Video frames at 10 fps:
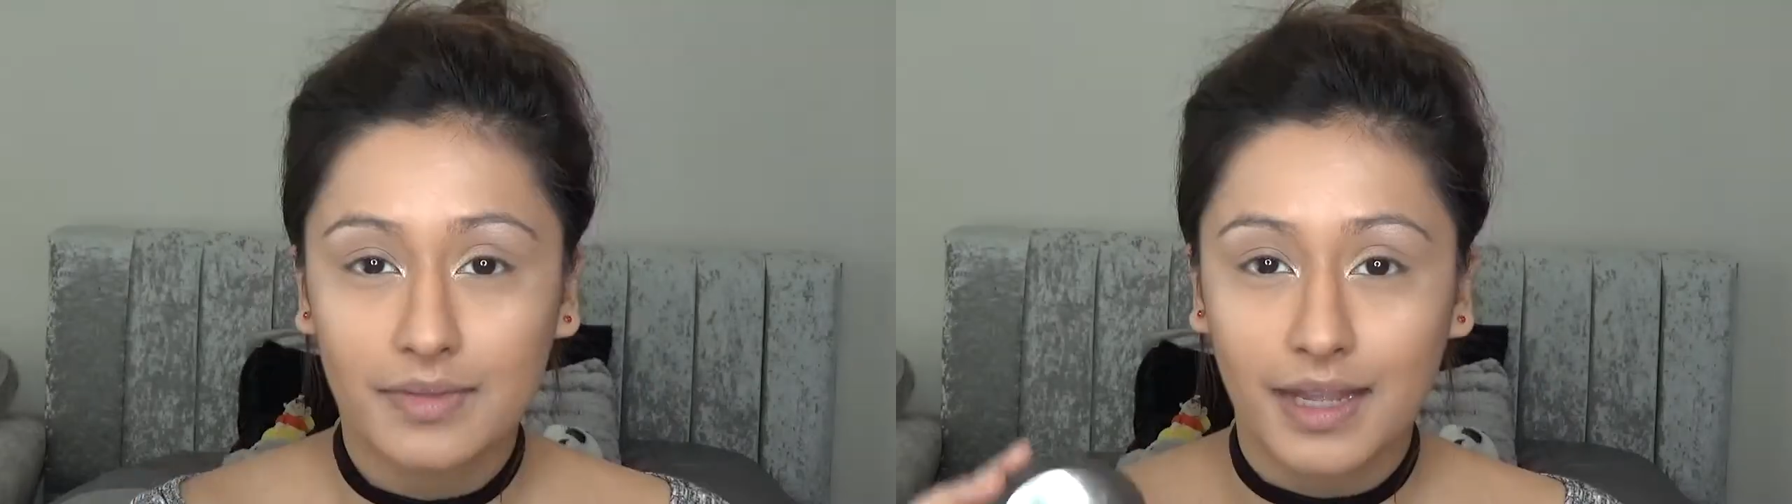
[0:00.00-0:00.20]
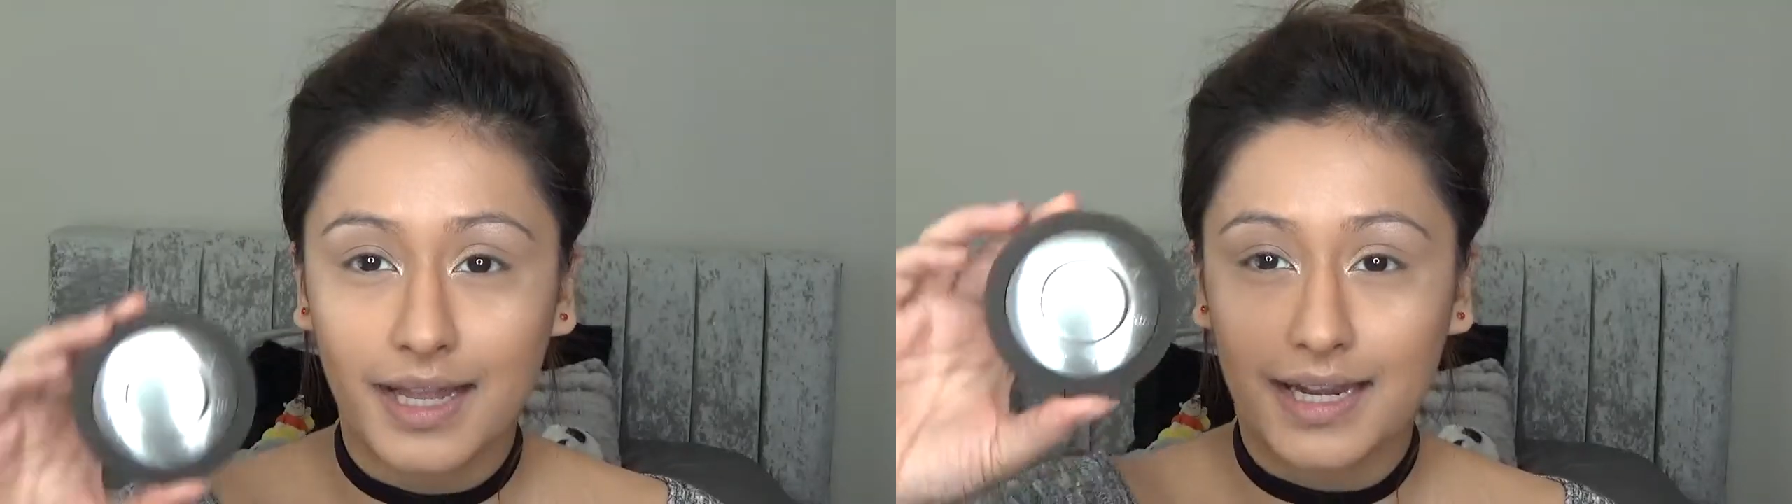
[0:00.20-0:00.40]

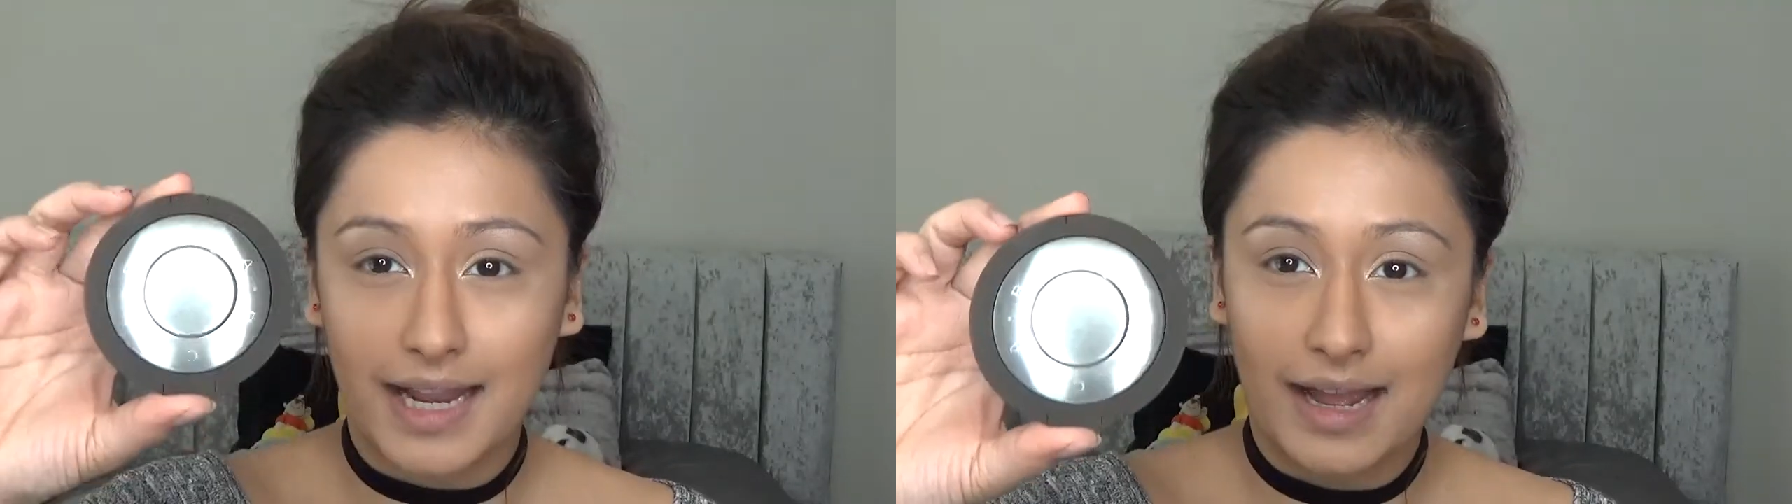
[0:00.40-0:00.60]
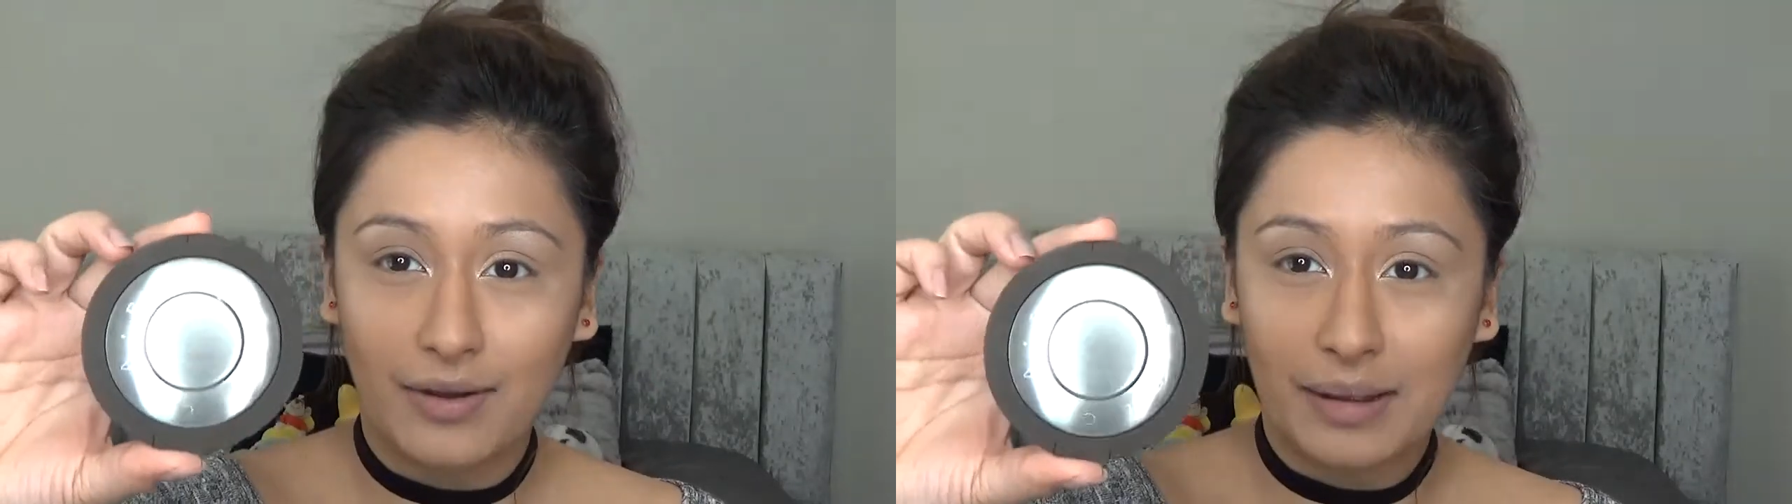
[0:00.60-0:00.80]
And
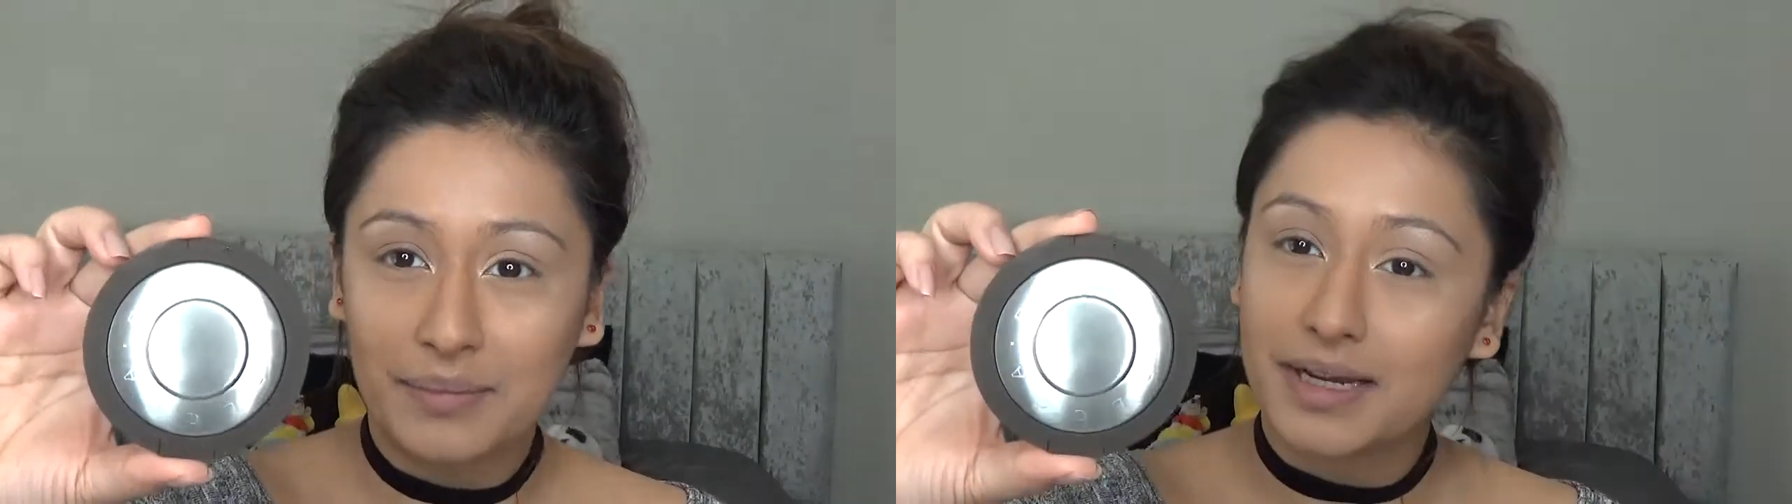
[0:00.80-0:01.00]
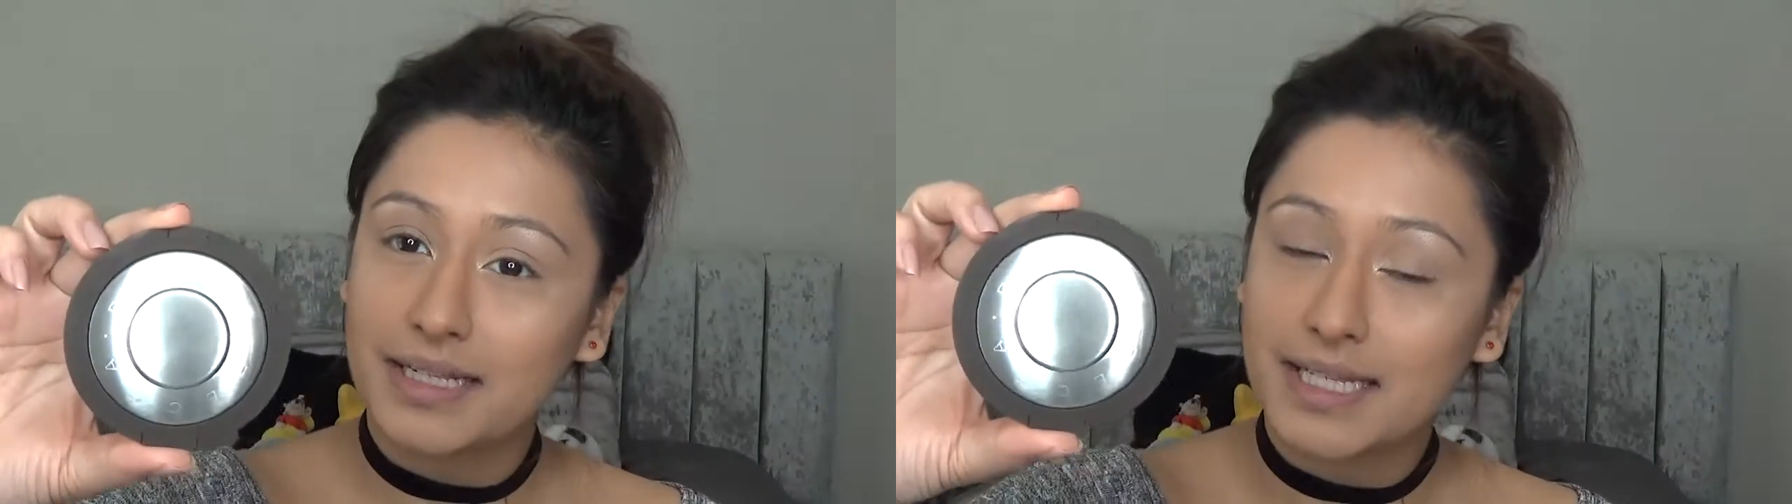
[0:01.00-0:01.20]
now I'm
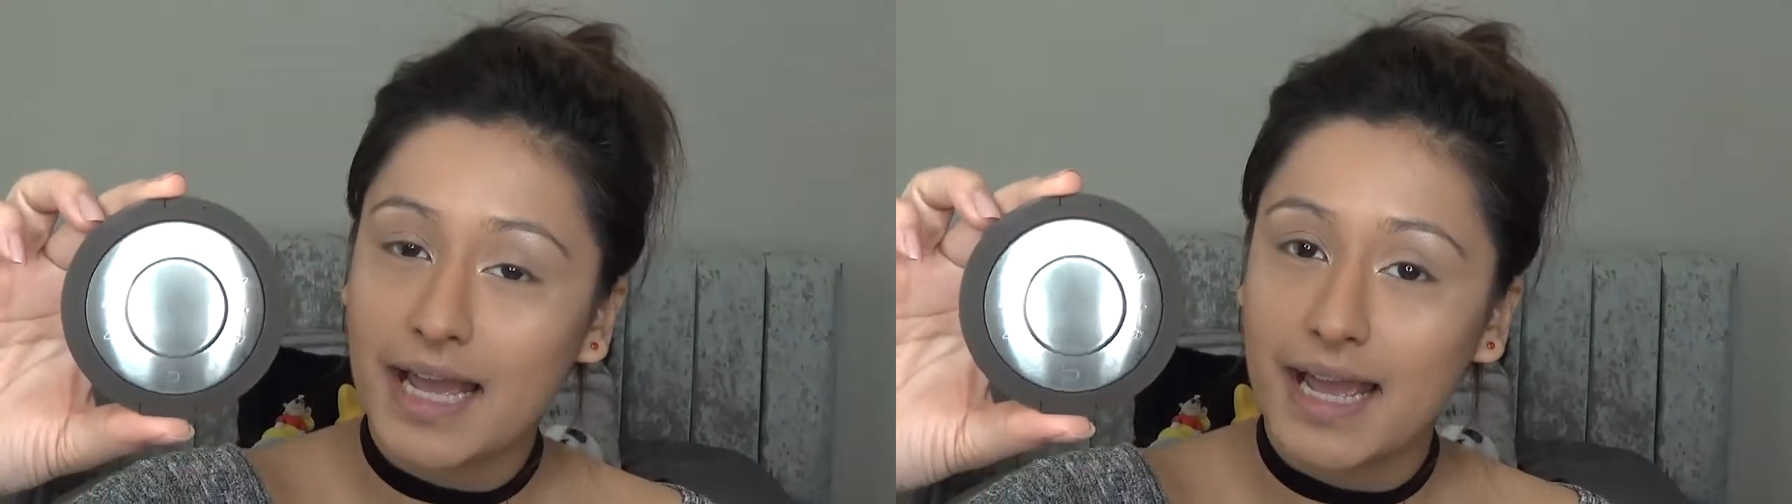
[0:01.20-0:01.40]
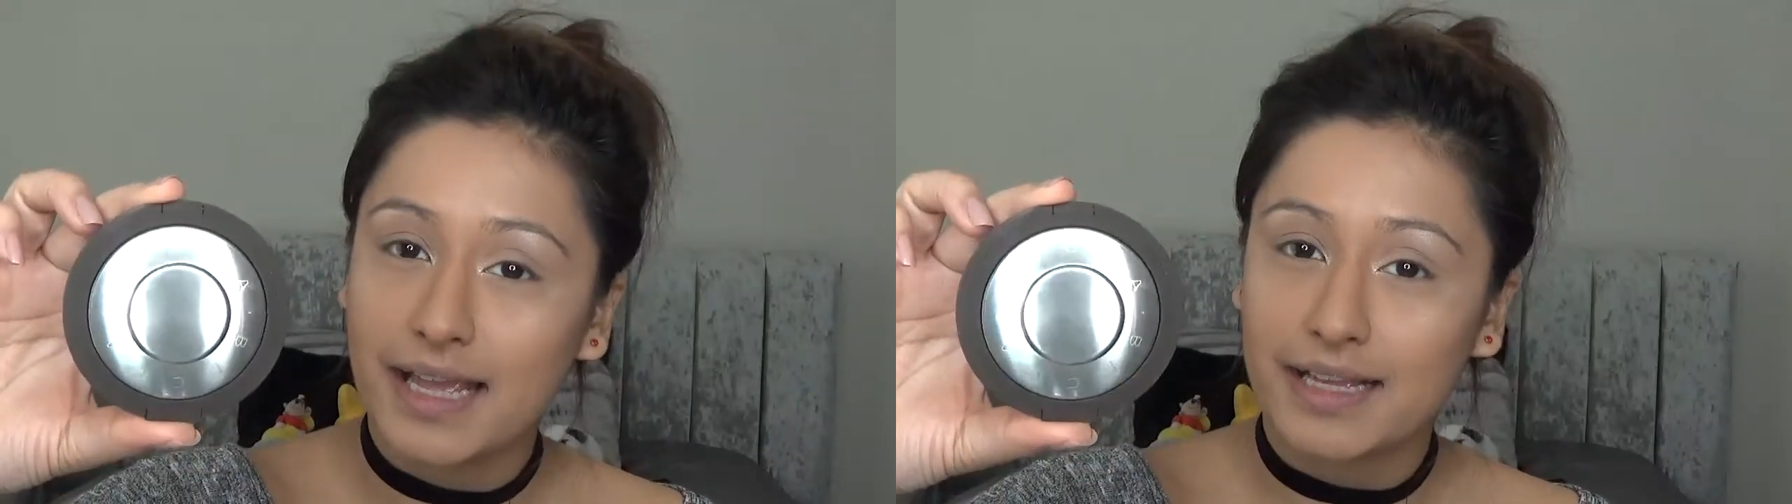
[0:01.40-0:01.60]
going to
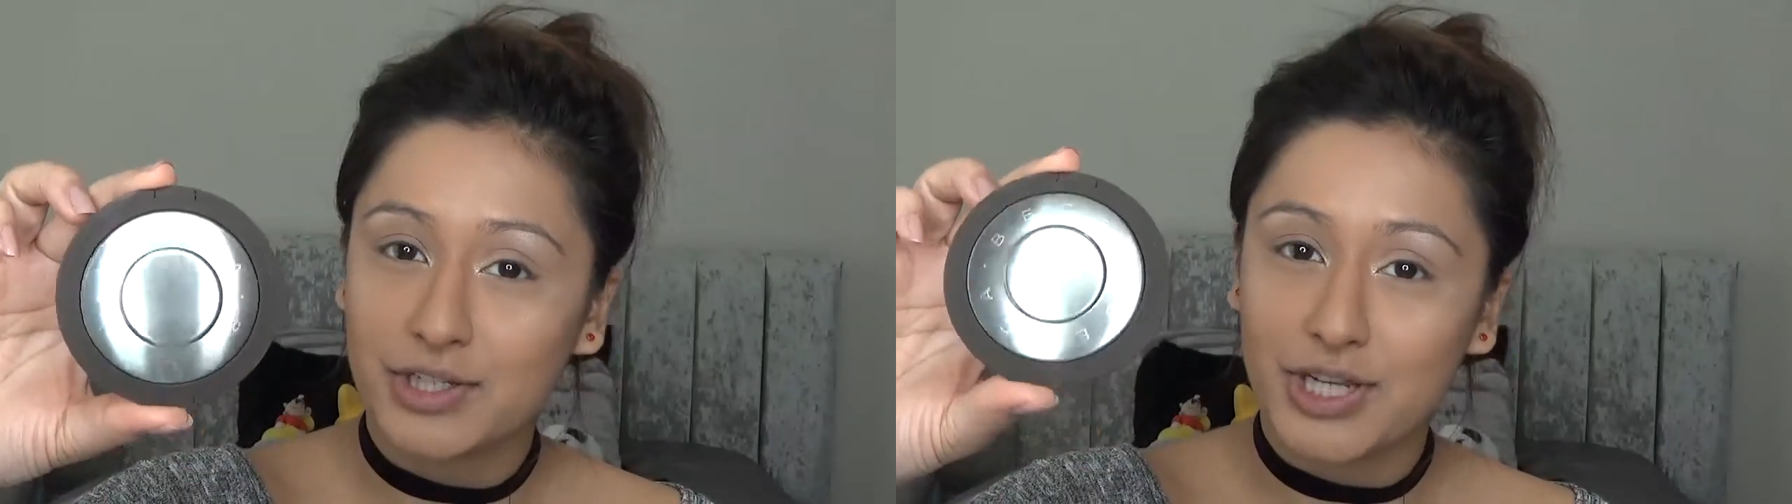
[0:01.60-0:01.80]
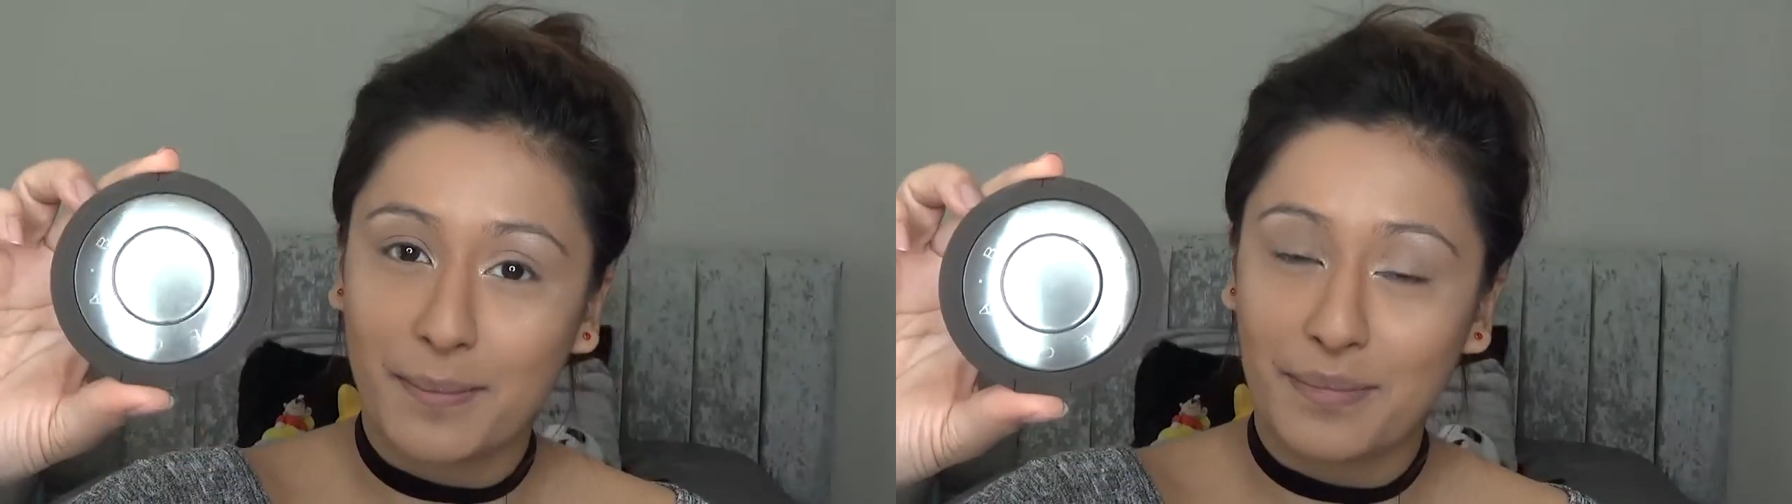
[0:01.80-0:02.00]
take
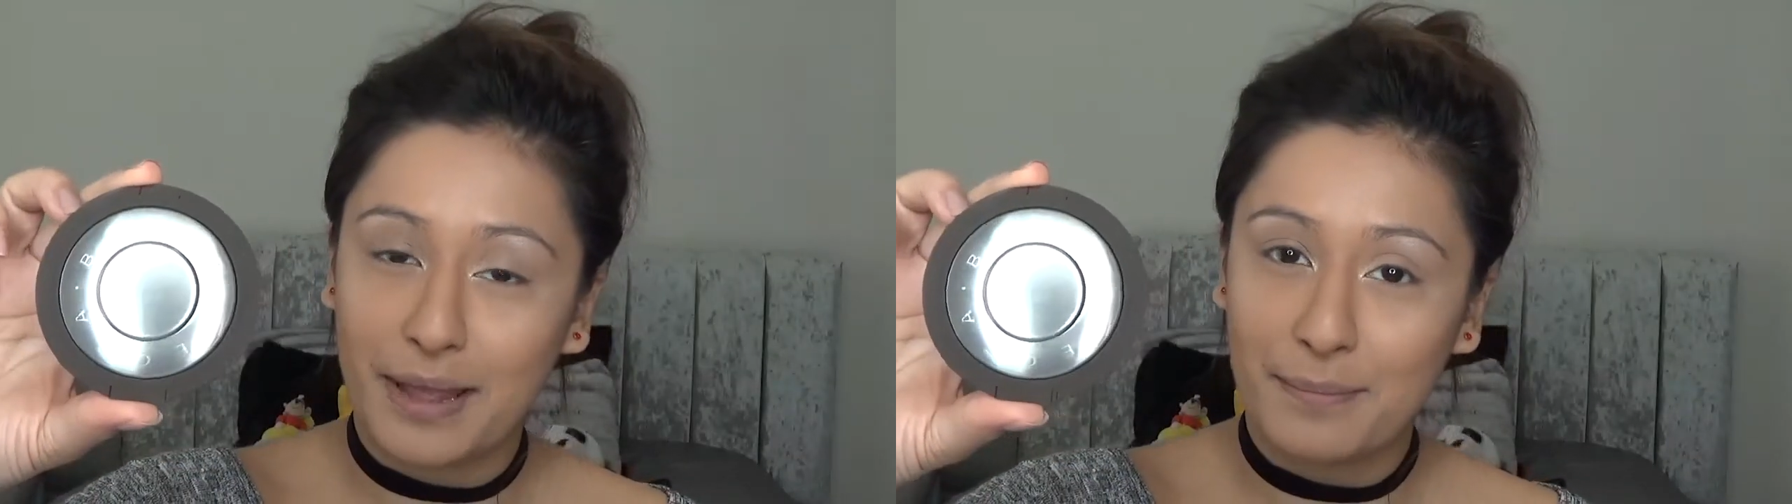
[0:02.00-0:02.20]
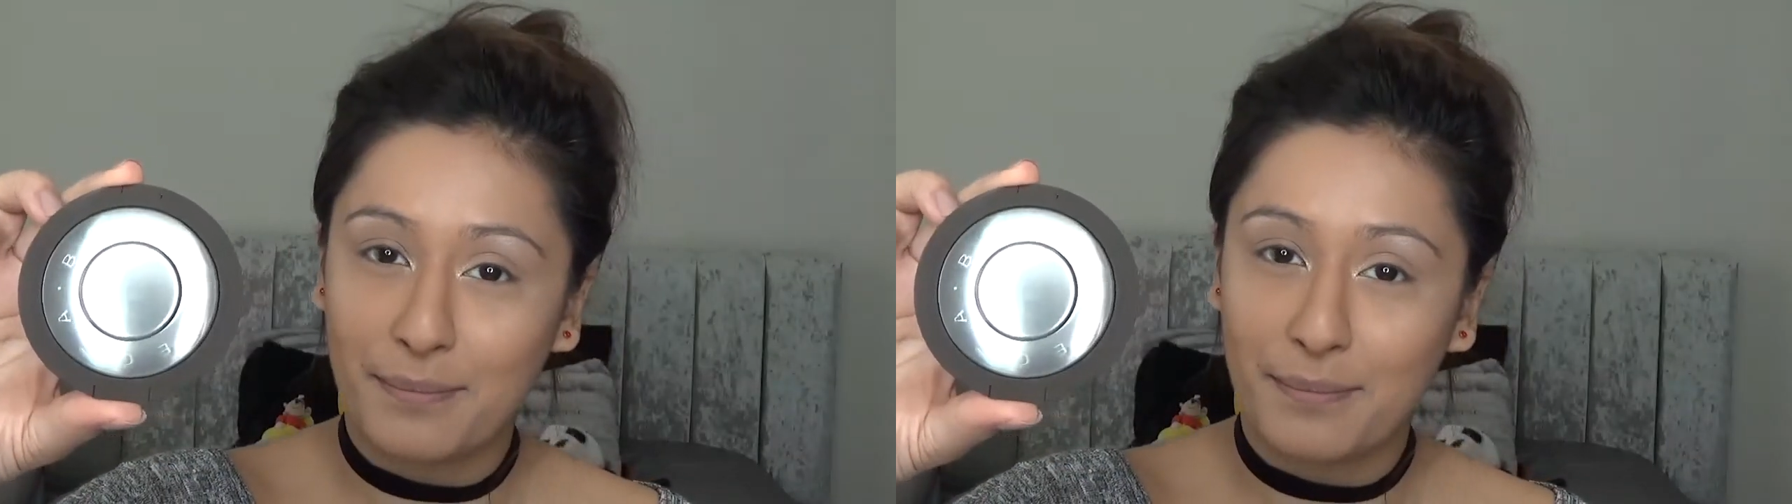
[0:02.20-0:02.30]
Champagne